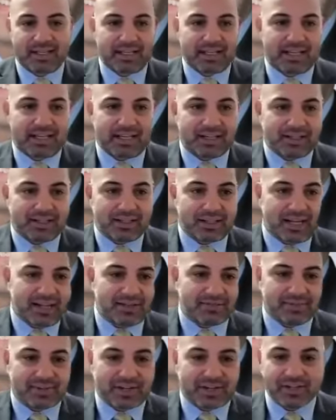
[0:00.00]
a
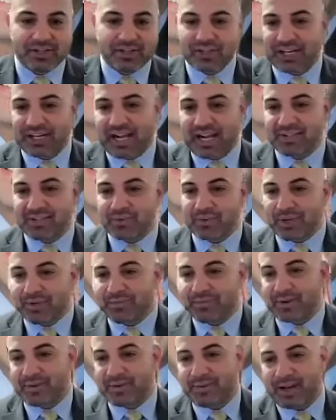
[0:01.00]
fresh graduate
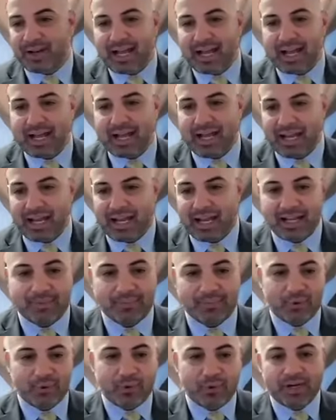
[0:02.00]
from an
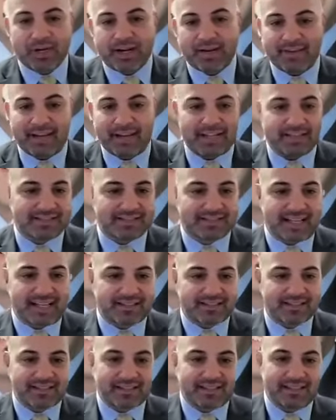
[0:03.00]
LLM program at
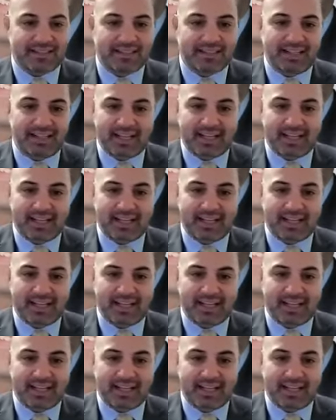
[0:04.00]
Stetson.